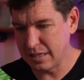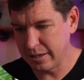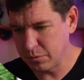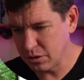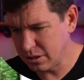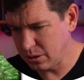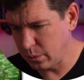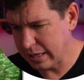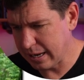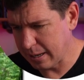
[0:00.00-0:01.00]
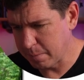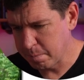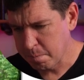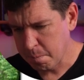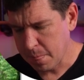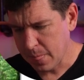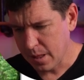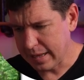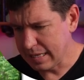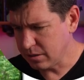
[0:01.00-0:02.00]
So let's see what we got.
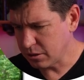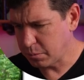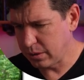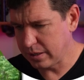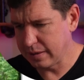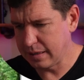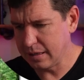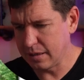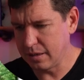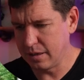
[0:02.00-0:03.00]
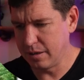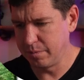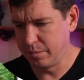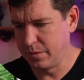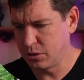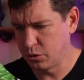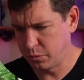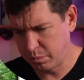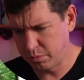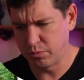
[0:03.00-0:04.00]
Okay, this looks pretty clean. This is
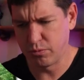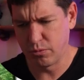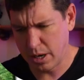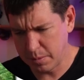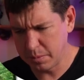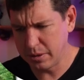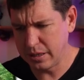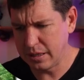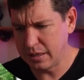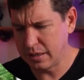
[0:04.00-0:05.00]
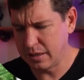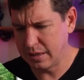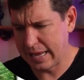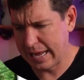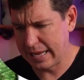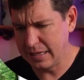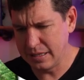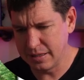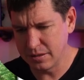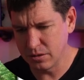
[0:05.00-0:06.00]
probably
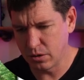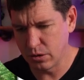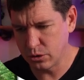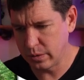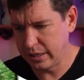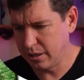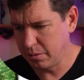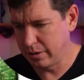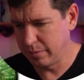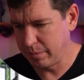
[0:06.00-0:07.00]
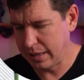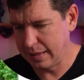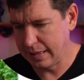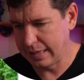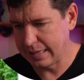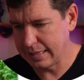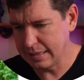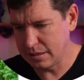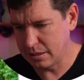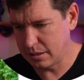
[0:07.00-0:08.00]
added, this little archway here, but I like
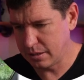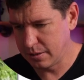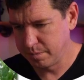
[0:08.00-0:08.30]
it.